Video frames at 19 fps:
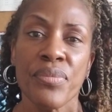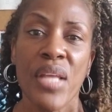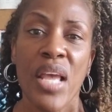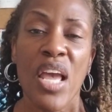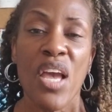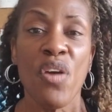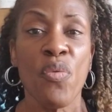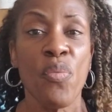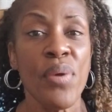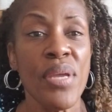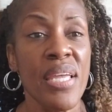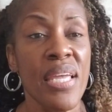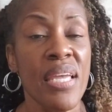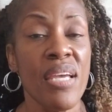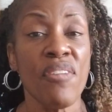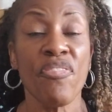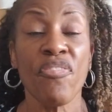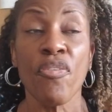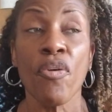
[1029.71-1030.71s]
And we
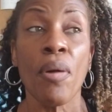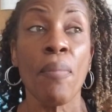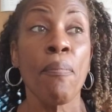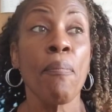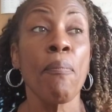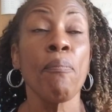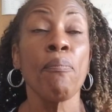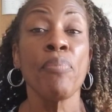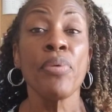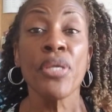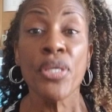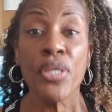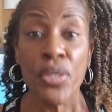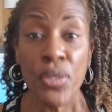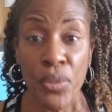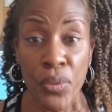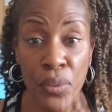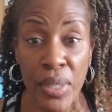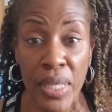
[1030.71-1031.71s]
here for
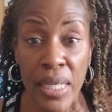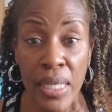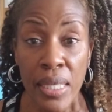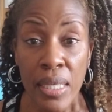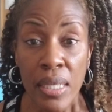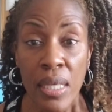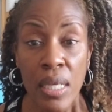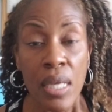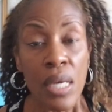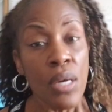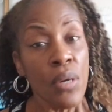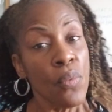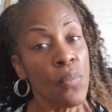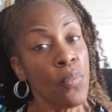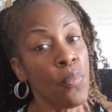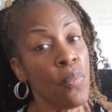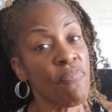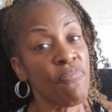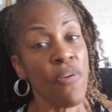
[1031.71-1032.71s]
beauty,
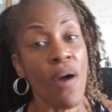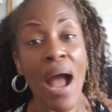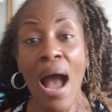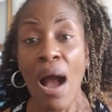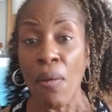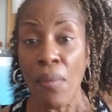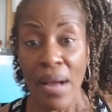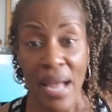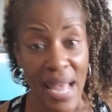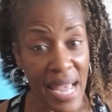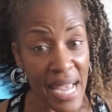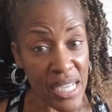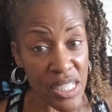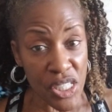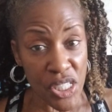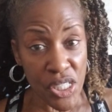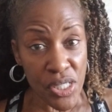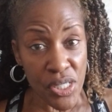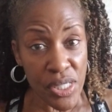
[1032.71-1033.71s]
for our
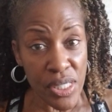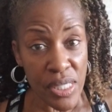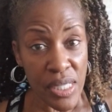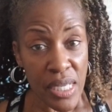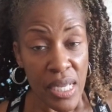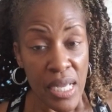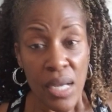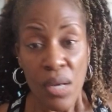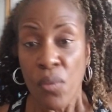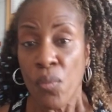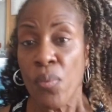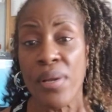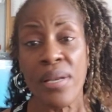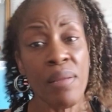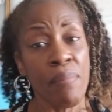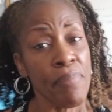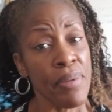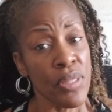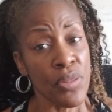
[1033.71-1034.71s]
ashes. We
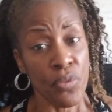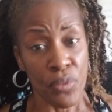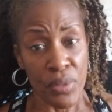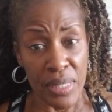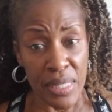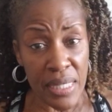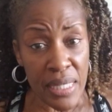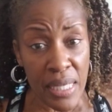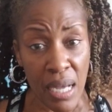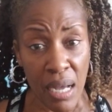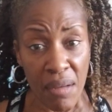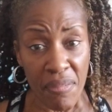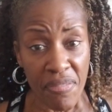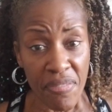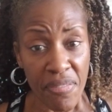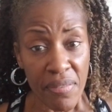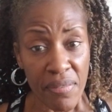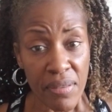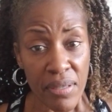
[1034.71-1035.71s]
done been through
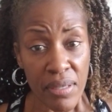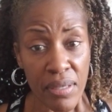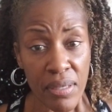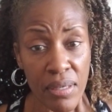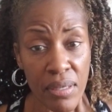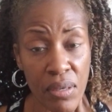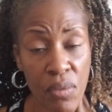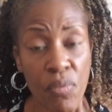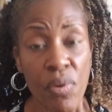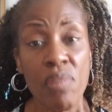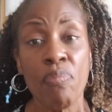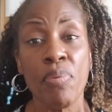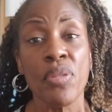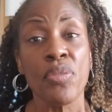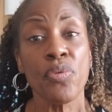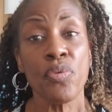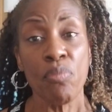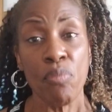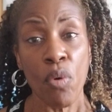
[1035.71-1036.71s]
enough. We've
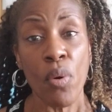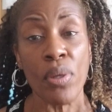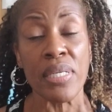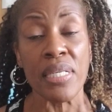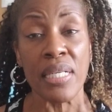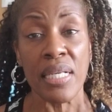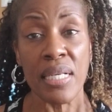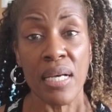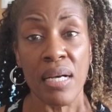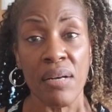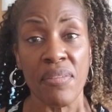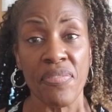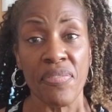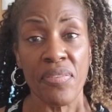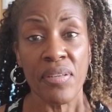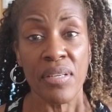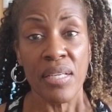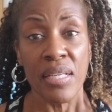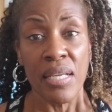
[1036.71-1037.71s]
been through more than enough.